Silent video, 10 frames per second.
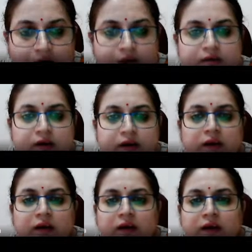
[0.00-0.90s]

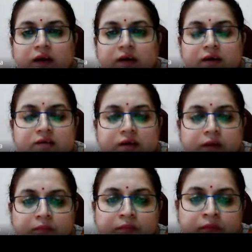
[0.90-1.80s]
Suddenly
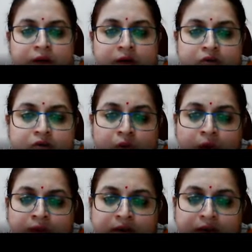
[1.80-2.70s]
some snow
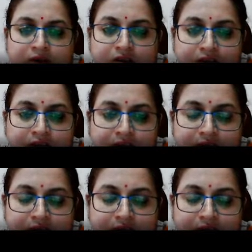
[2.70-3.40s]
avalanche is